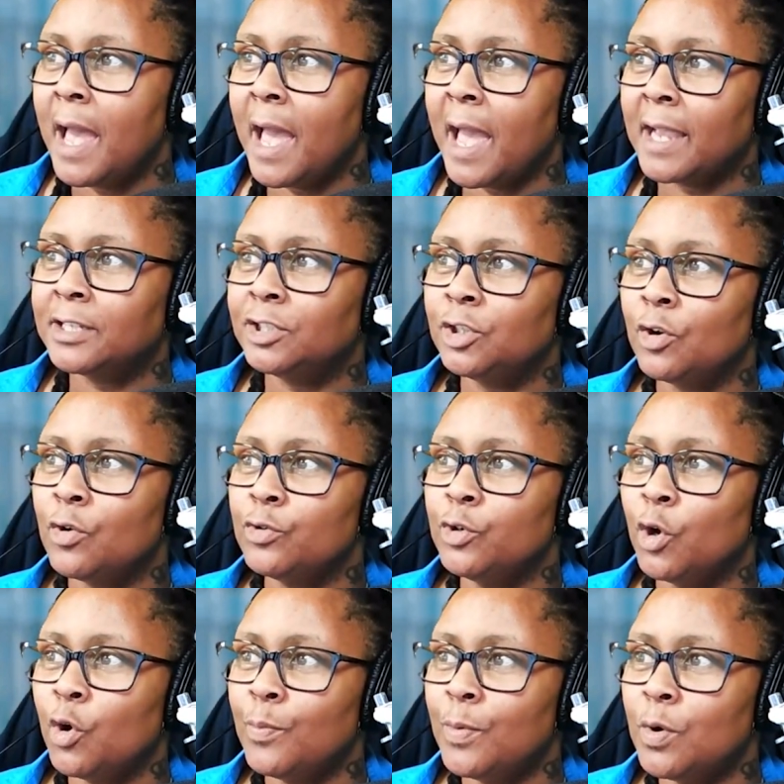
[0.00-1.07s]

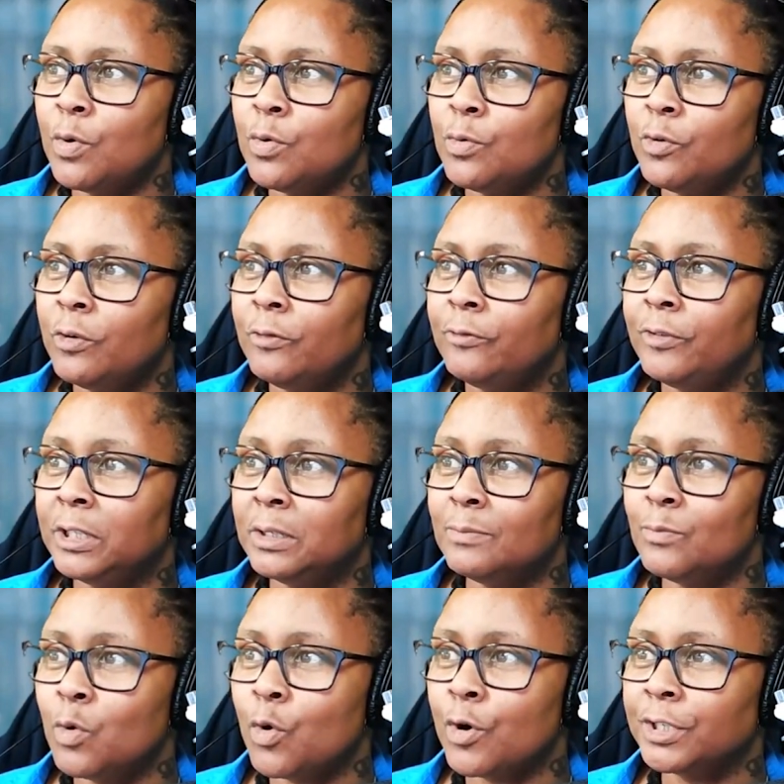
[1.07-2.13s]
AkzoNobel,
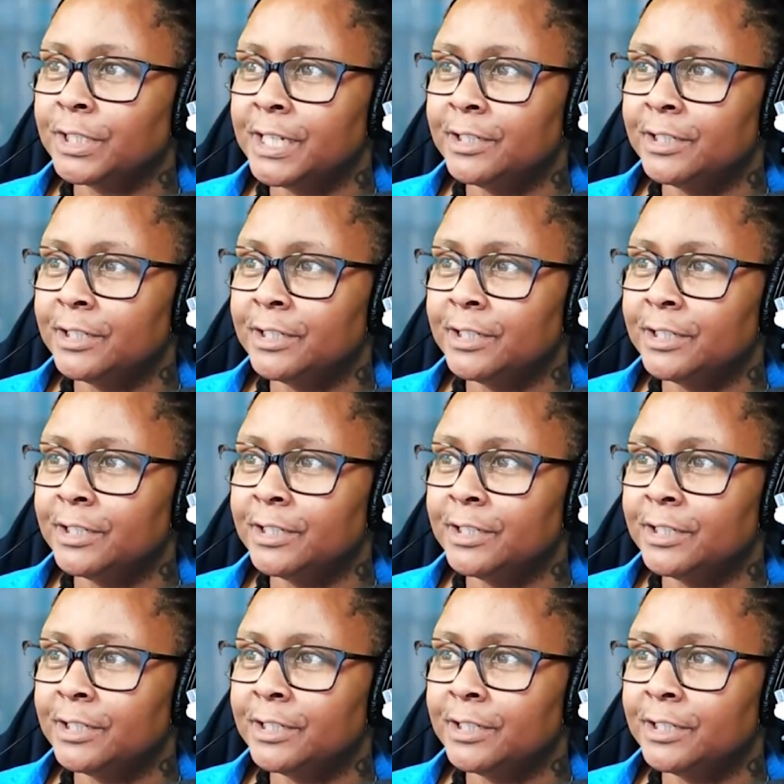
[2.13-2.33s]
Philip Morris